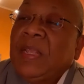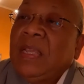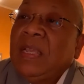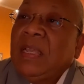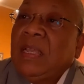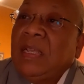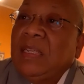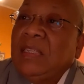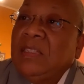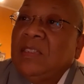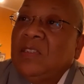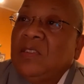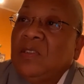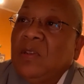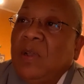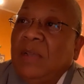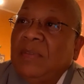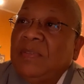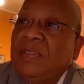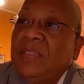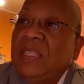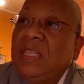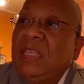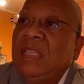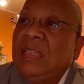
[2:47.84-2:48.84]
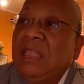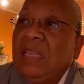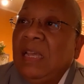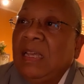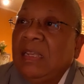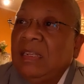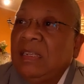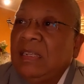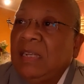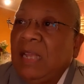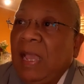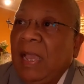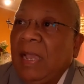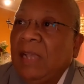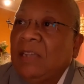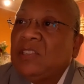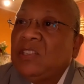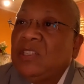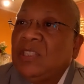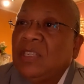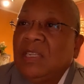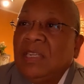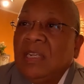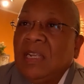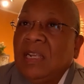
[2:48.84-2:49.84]
And so I've seen that in
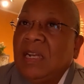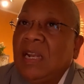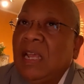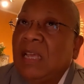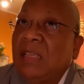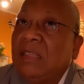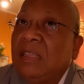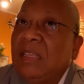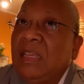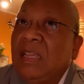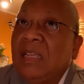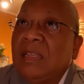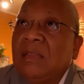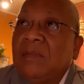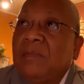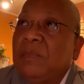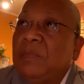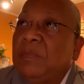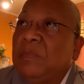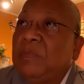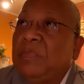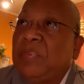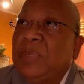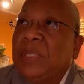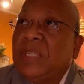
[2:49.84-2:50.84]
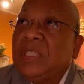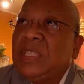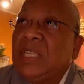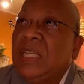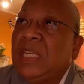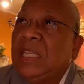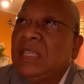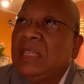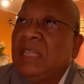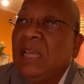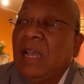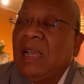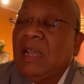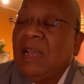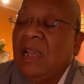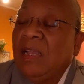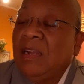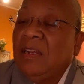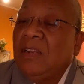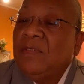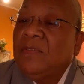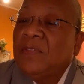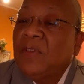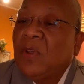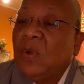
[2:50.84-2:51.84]
action. And I think building that
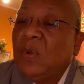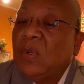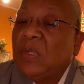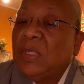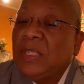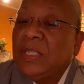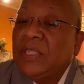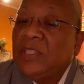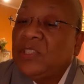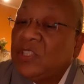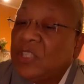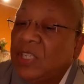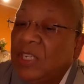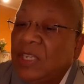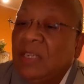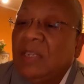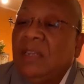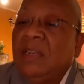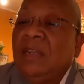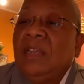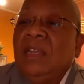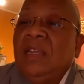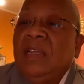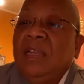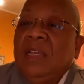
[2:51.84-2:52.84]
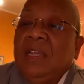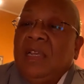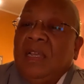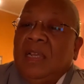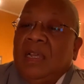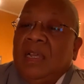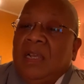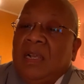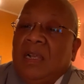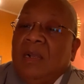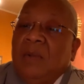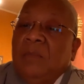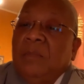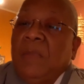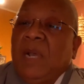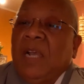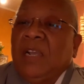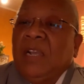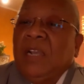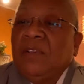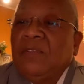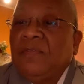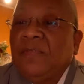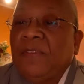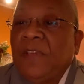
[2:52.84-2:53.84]
kind of coalition
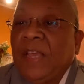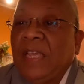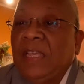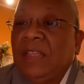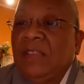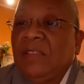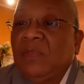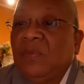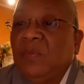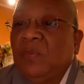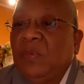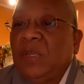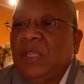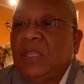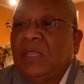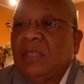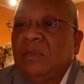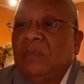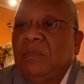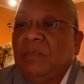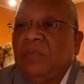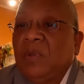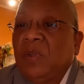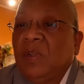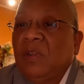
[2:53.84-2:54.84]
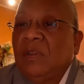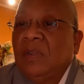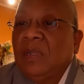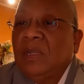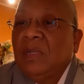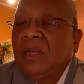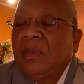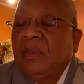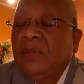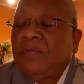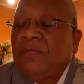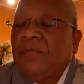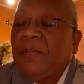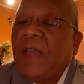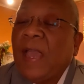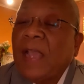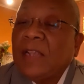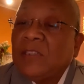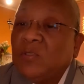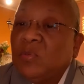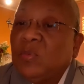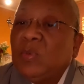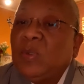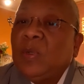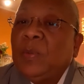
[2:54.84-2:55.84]
among faith with
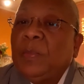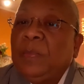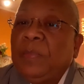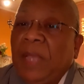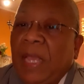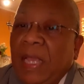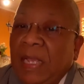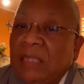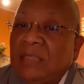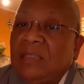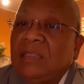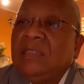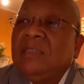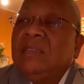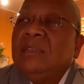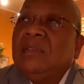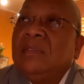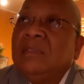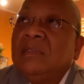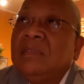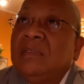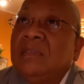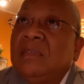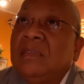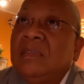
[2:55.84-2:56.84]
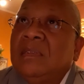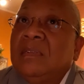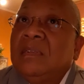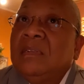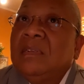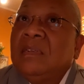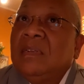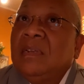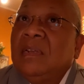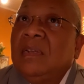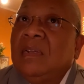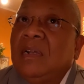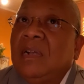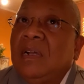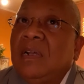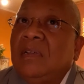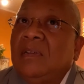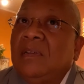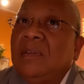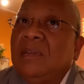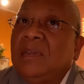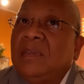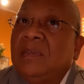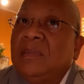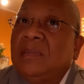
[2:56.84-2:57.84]
factual base
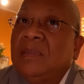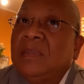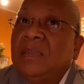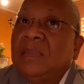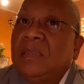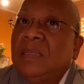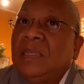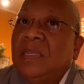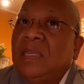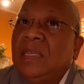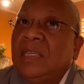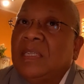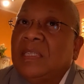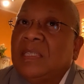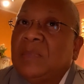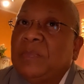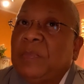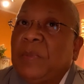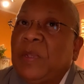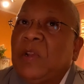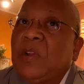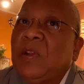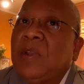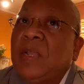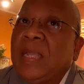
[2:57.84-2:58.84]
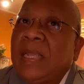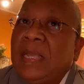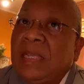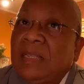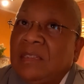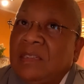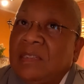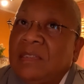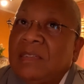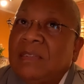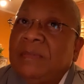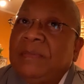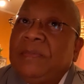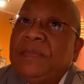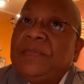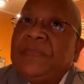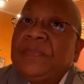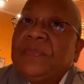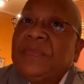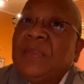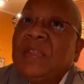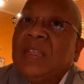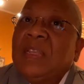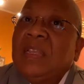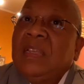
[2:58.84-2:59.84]
uh, experience
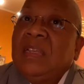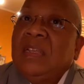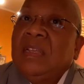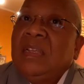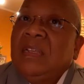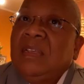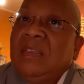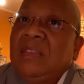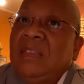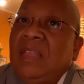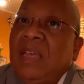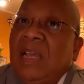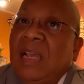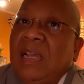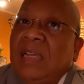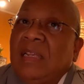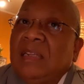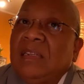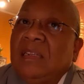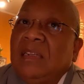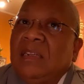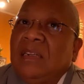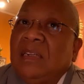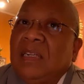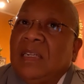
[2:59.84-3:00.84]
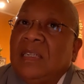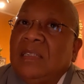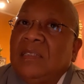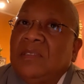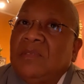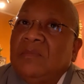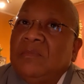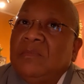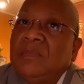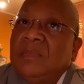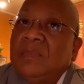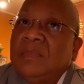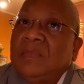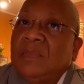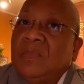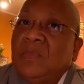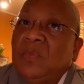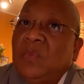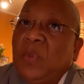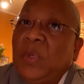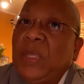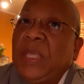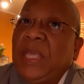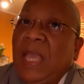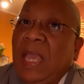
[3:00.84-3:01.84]
that uh,
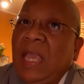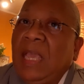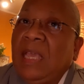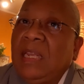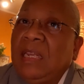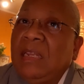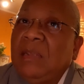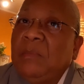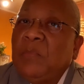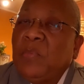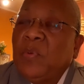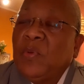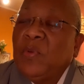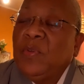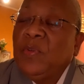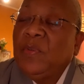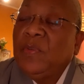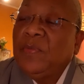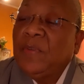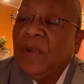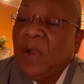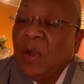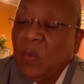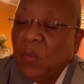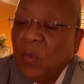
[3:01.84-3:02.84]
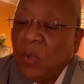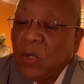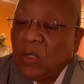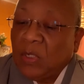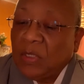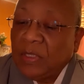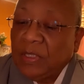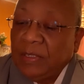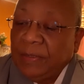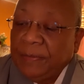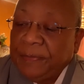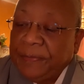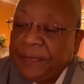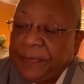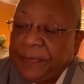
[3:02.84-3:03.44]
we can improve our world.